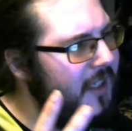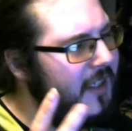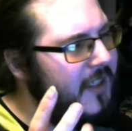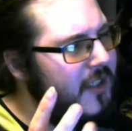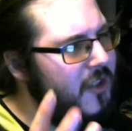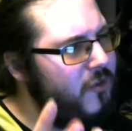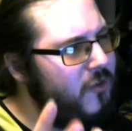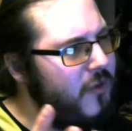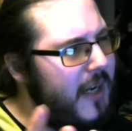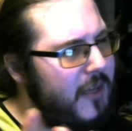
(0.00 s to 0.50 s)

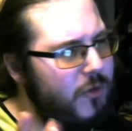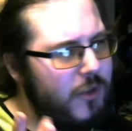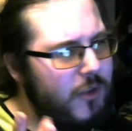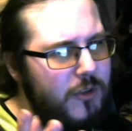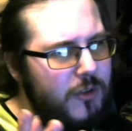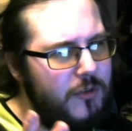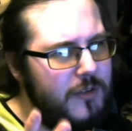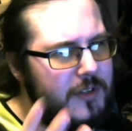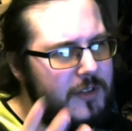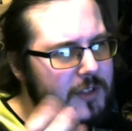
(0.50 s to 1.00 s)
Strata
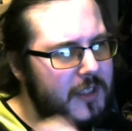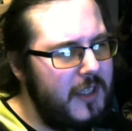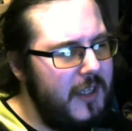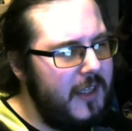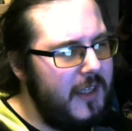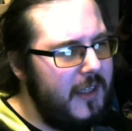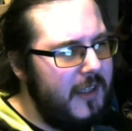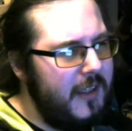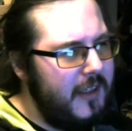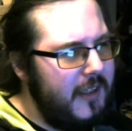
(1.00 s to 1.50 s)
Dragoons.
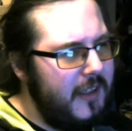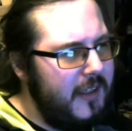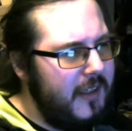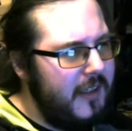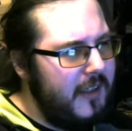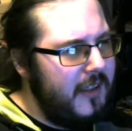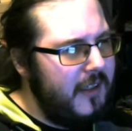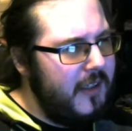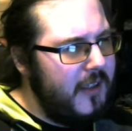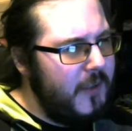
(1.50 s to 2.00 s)

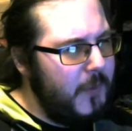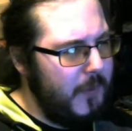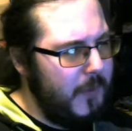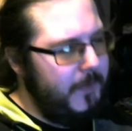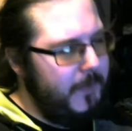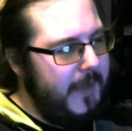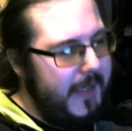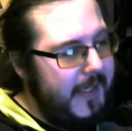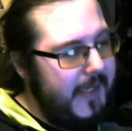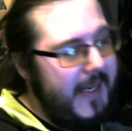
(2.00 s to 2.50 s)
Well,
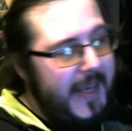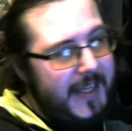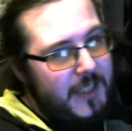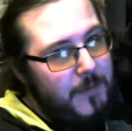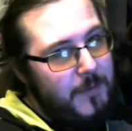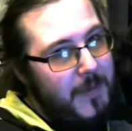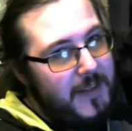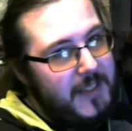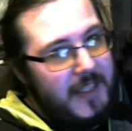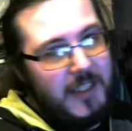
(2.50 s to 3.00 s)
in
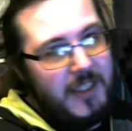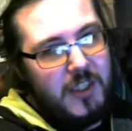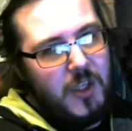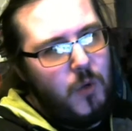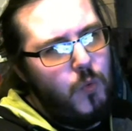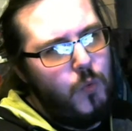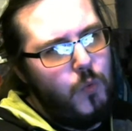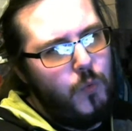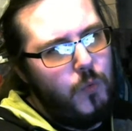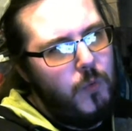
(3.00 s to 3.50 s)
HMS, I
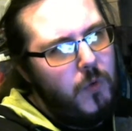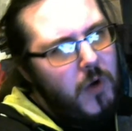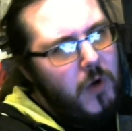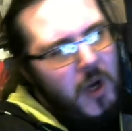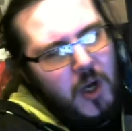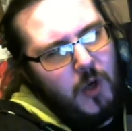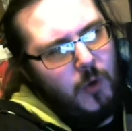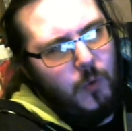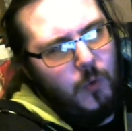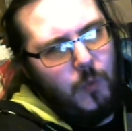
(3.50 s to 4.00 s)
don't
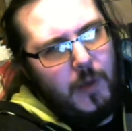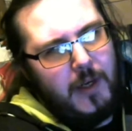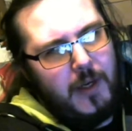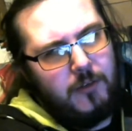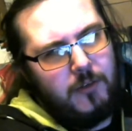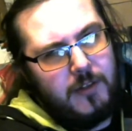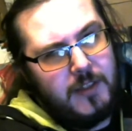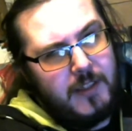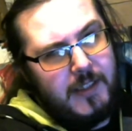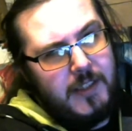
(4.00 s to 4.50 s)
know. I
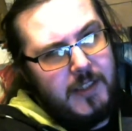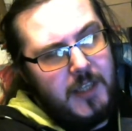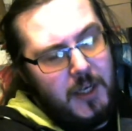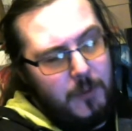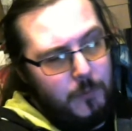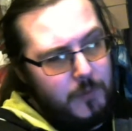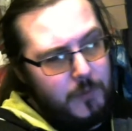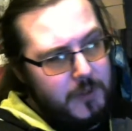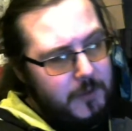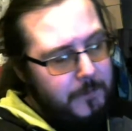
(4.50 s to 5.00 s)
honestly
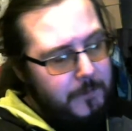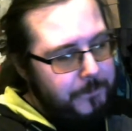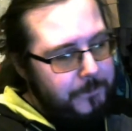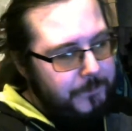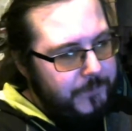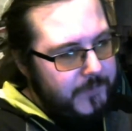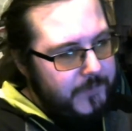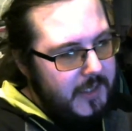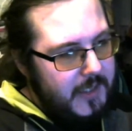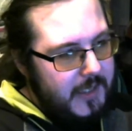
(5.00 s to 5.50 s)
don't.
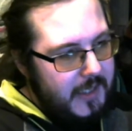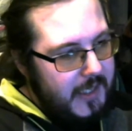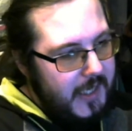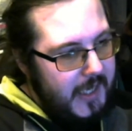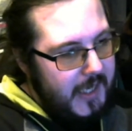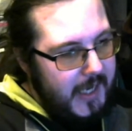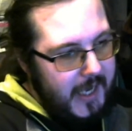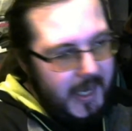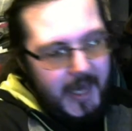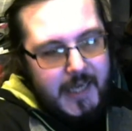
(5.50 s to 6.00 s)

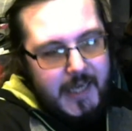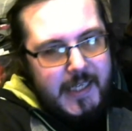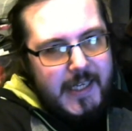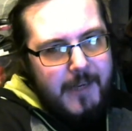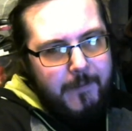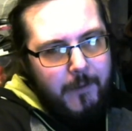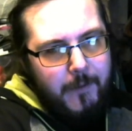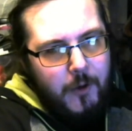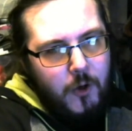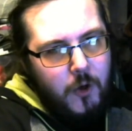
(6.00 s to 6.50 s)
I
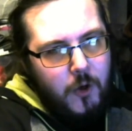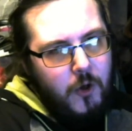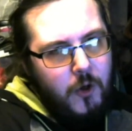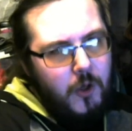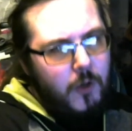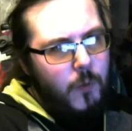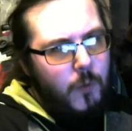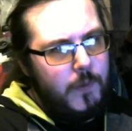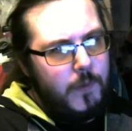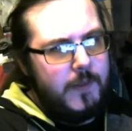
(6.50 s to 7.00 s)
never
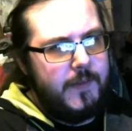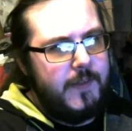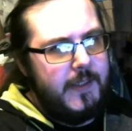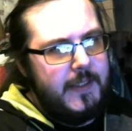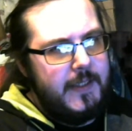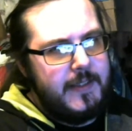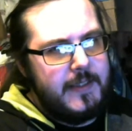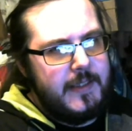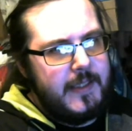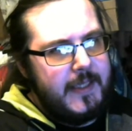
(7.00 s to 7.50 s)
got one of
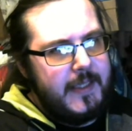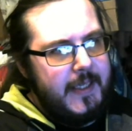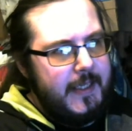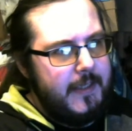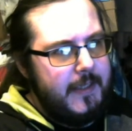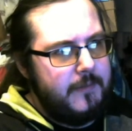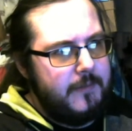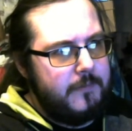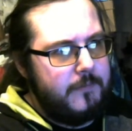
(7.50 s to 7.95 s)
these as a kid.